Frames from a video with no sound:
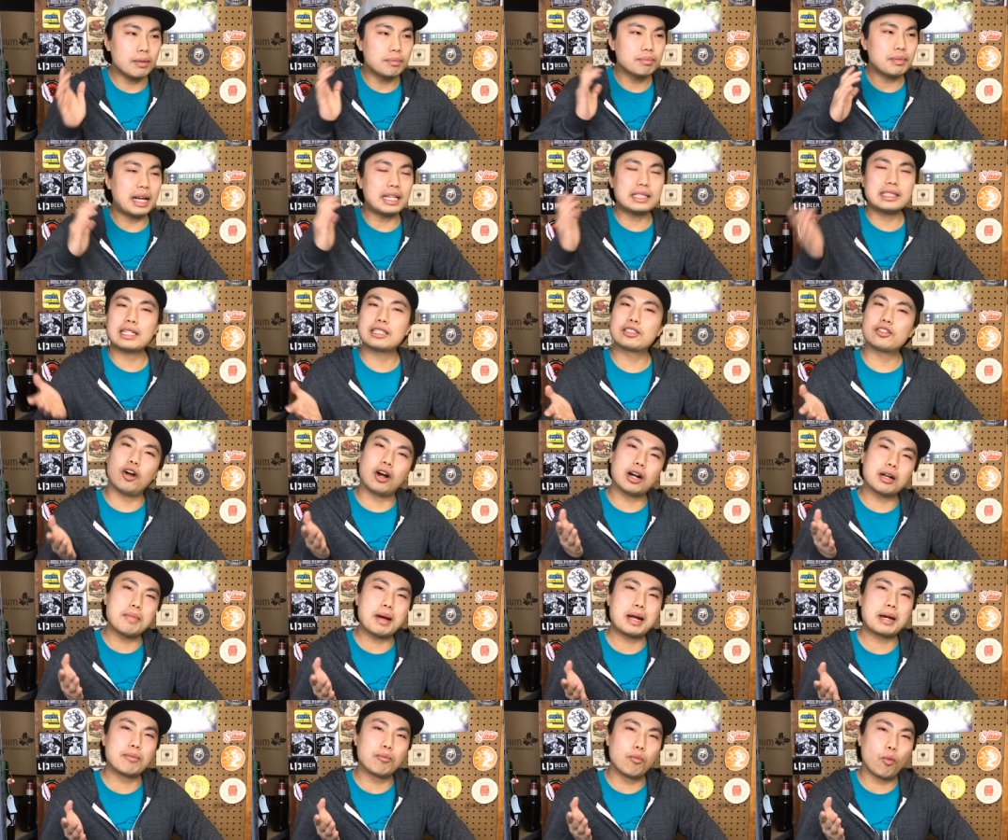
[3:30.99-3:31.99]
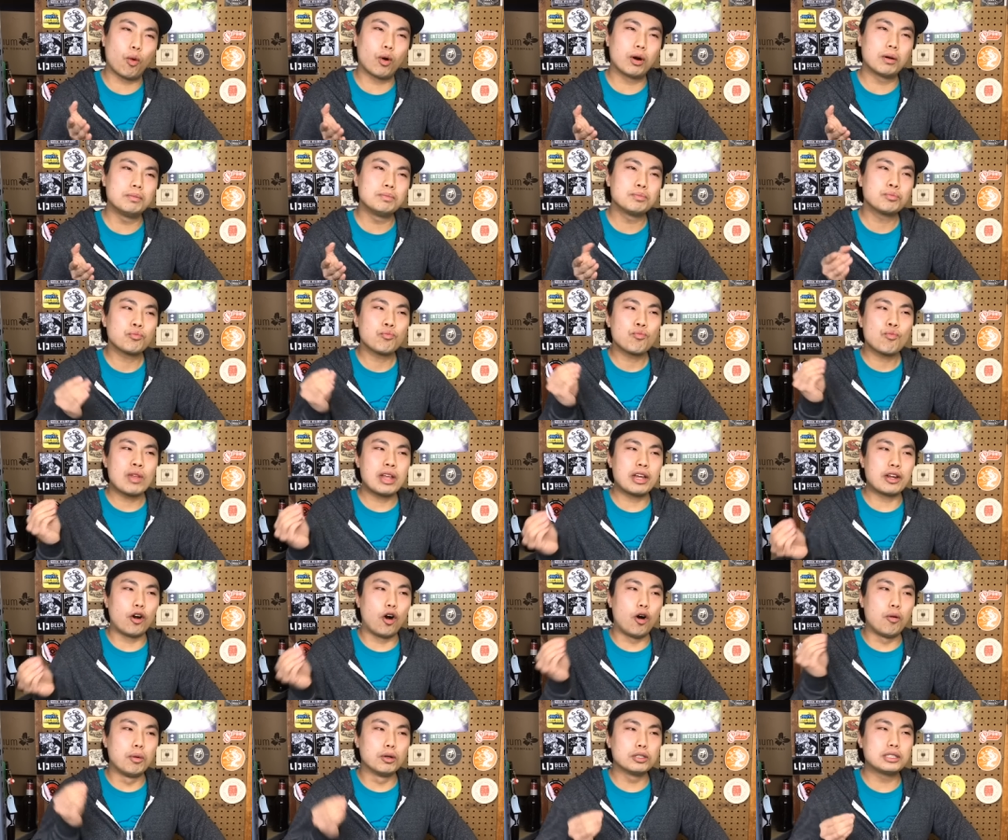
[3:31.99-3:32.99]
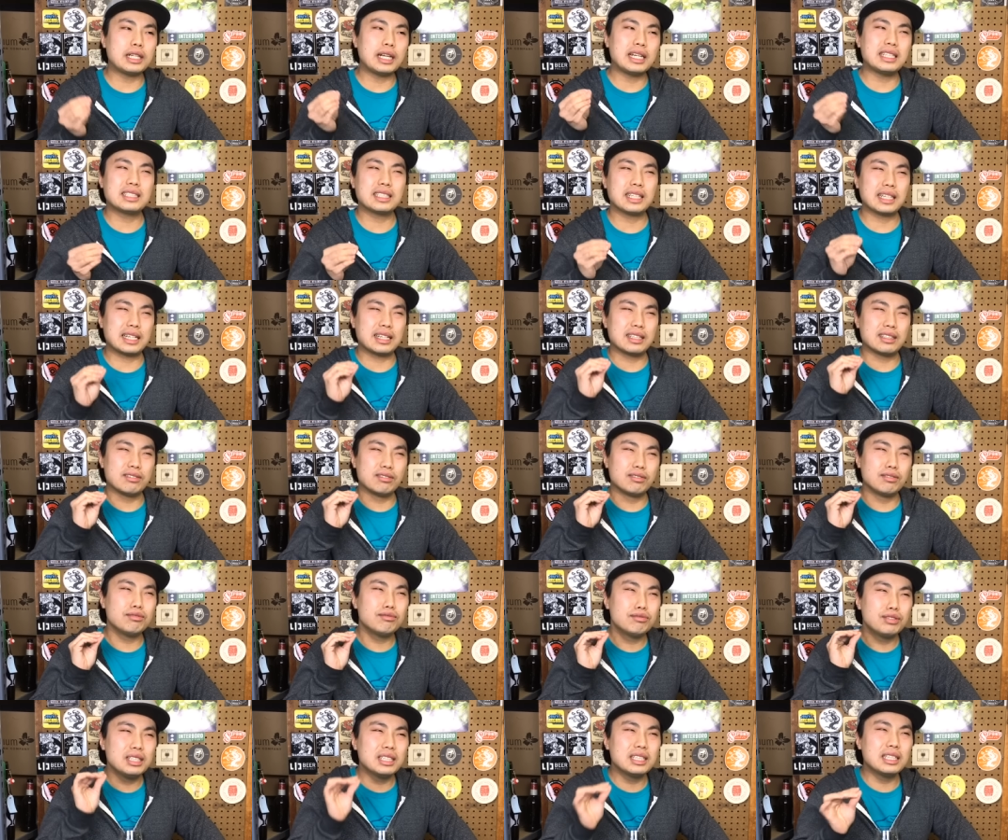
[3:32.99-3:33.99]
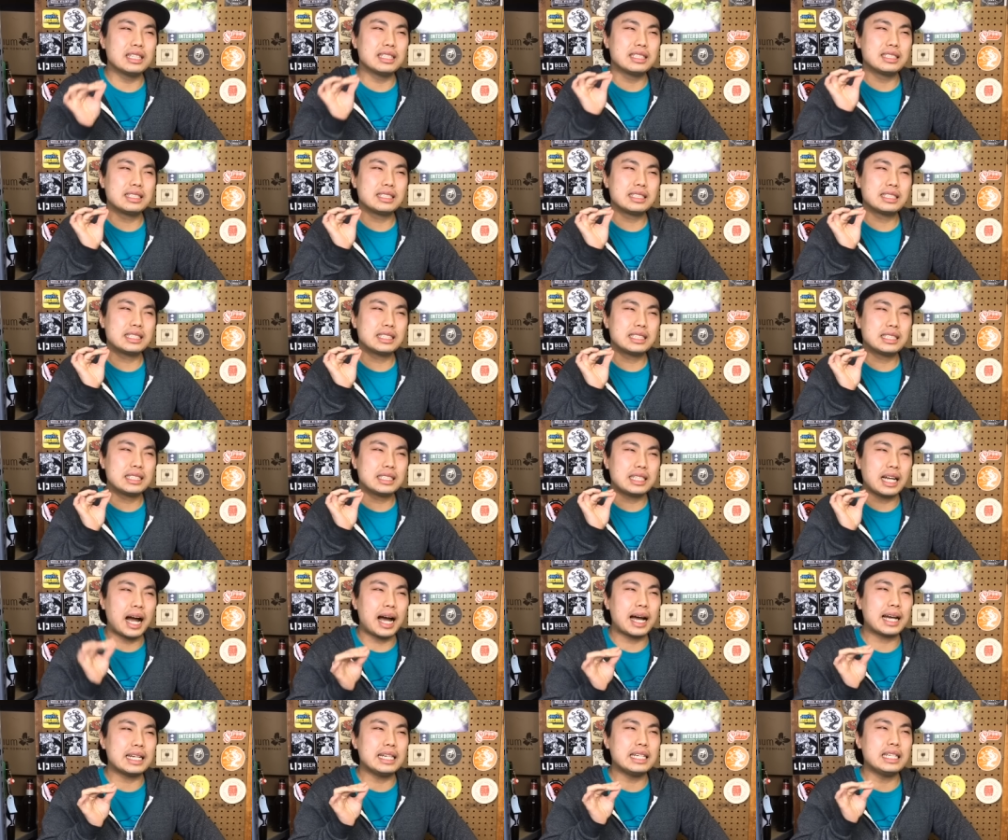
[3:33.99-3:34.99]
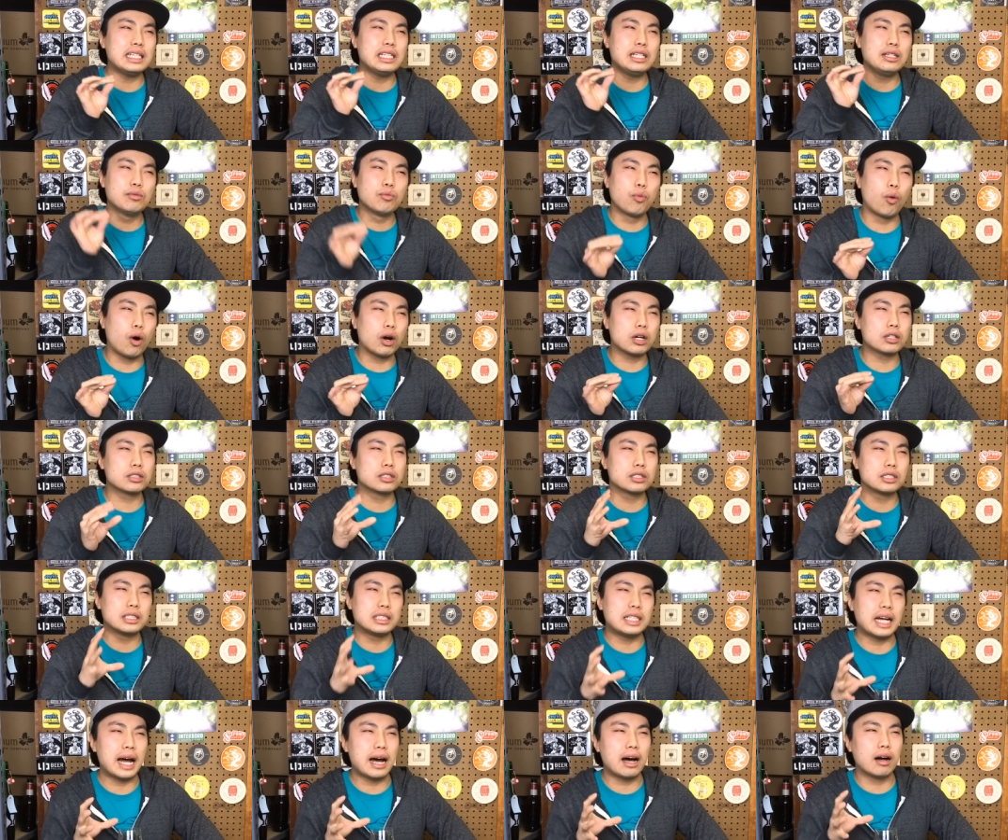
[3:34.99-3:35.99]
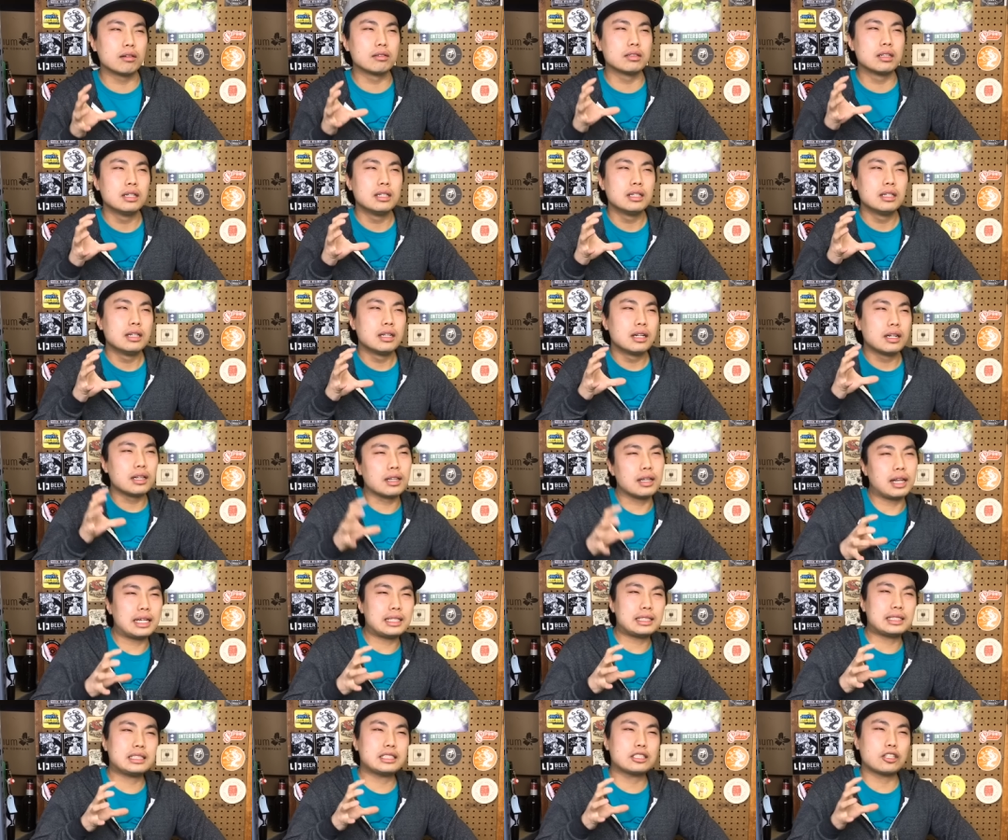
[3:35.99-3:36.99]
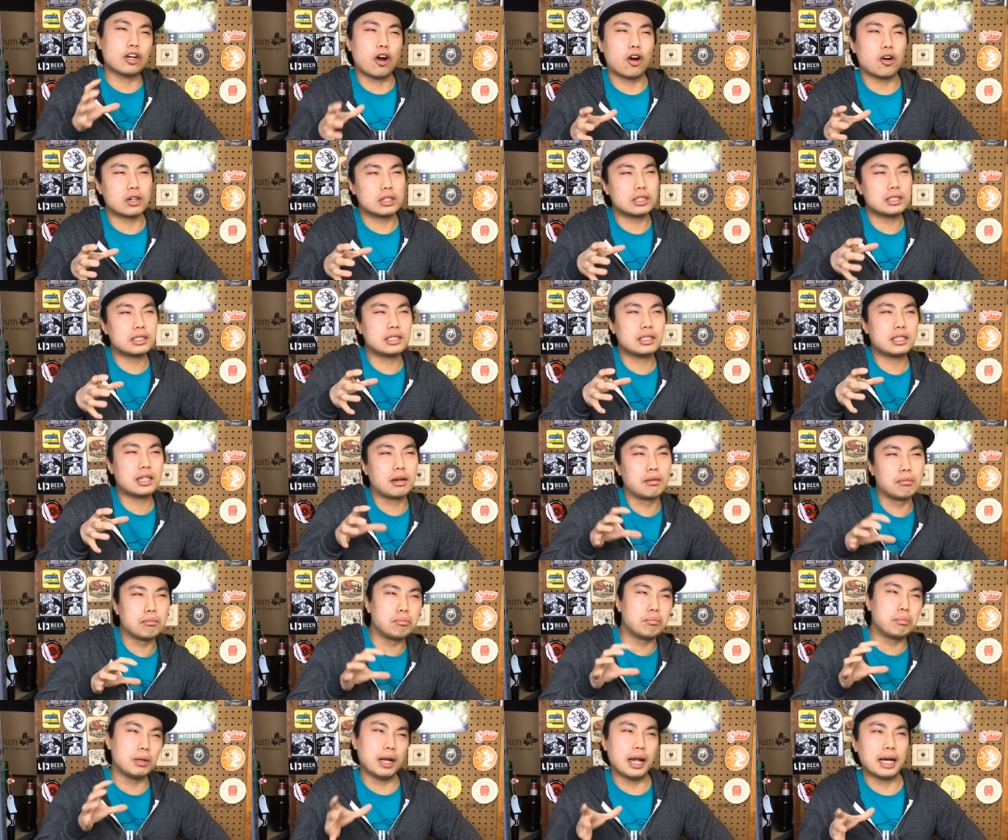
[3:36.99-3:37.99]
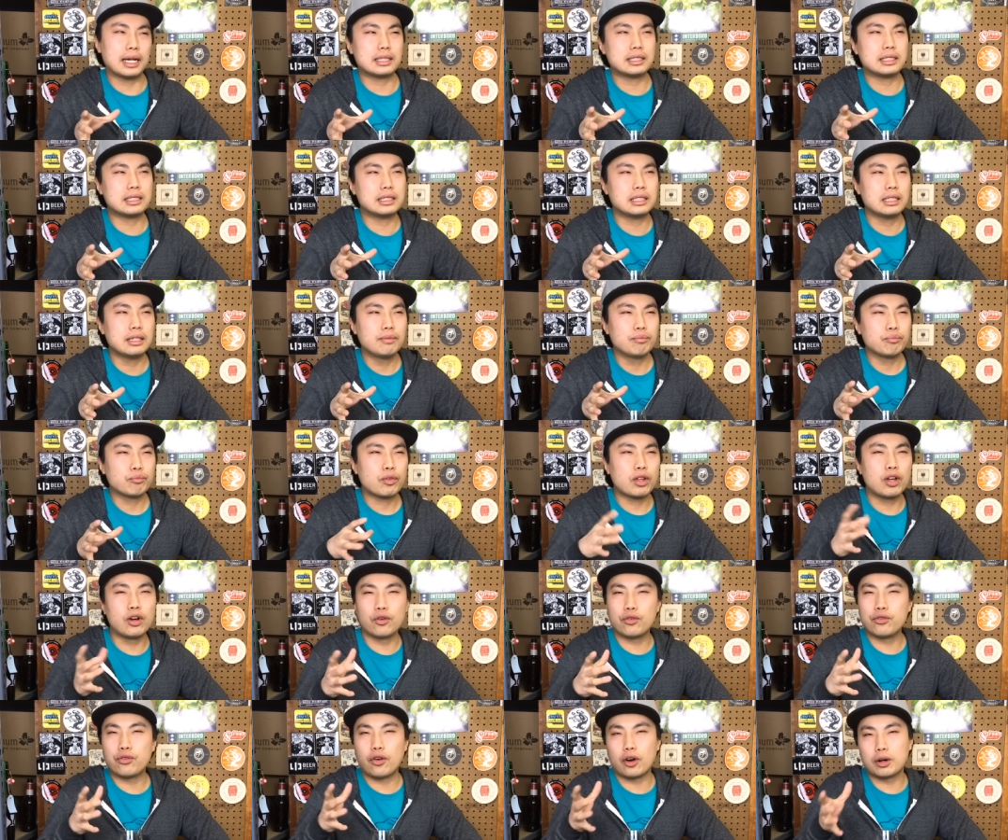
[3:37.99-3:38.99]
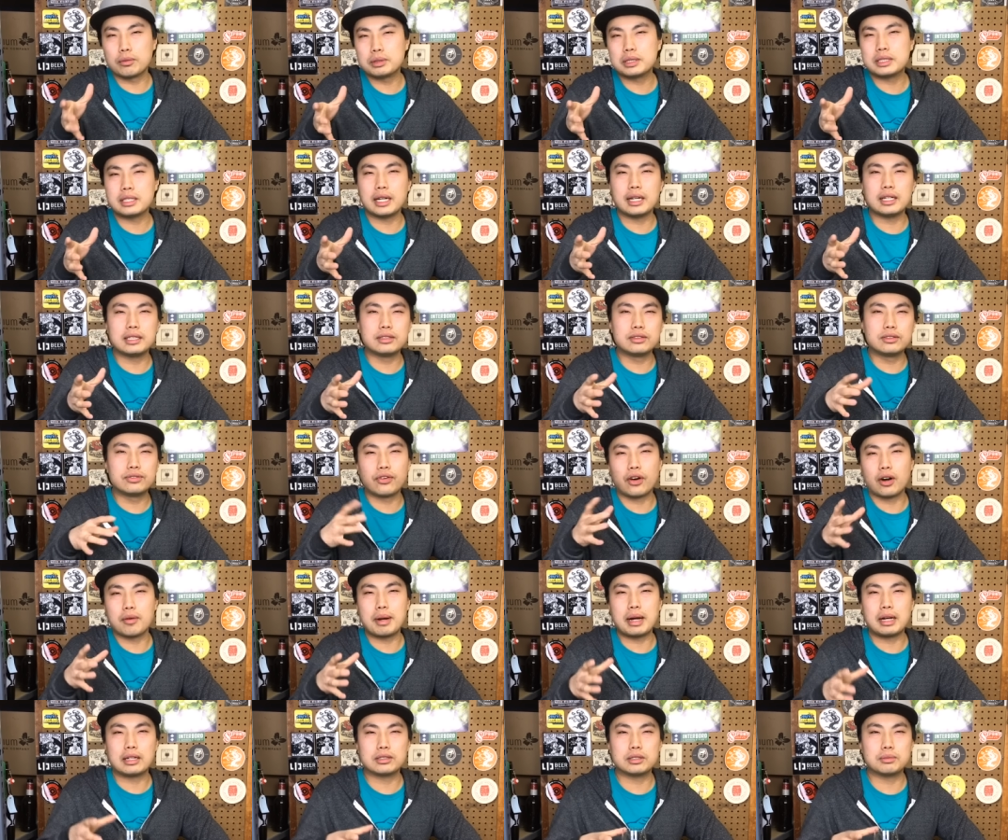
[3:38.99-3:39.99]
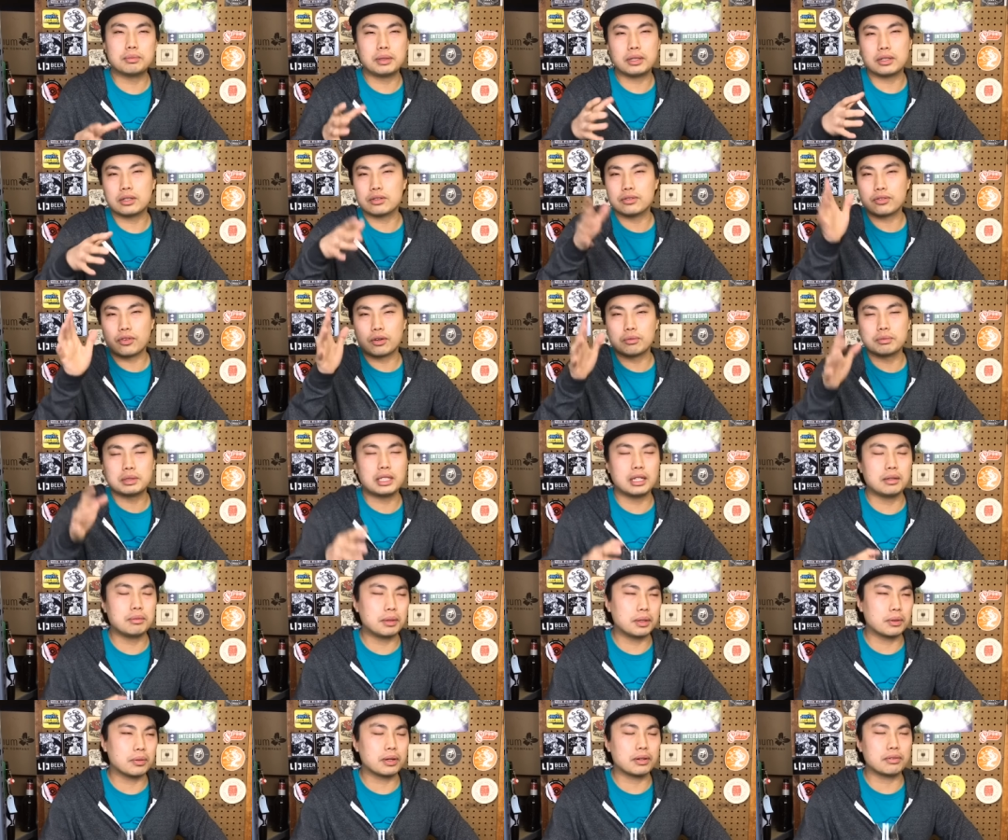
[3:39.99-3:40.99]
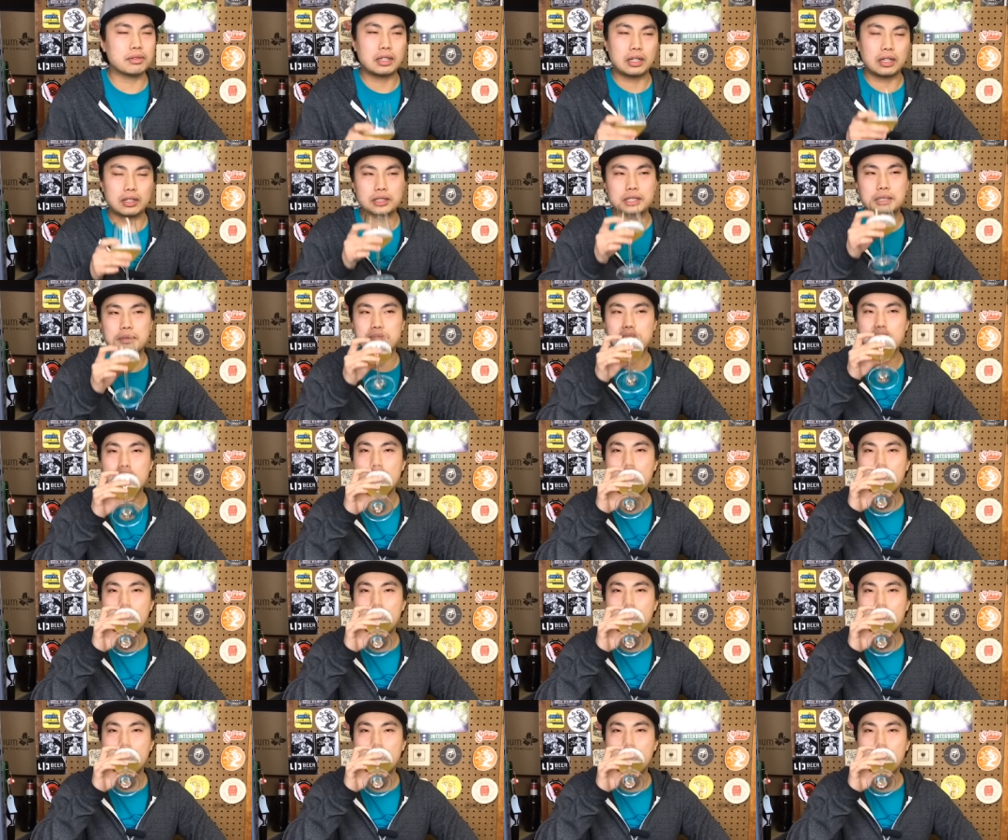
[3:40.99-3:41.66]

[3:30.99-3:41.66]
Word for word: As I talk about it more, it almost tastes like a really tiny, watered down, less tart, complex Hill Farmstead farmhouse beer, farmstead beer, whatever he calls them.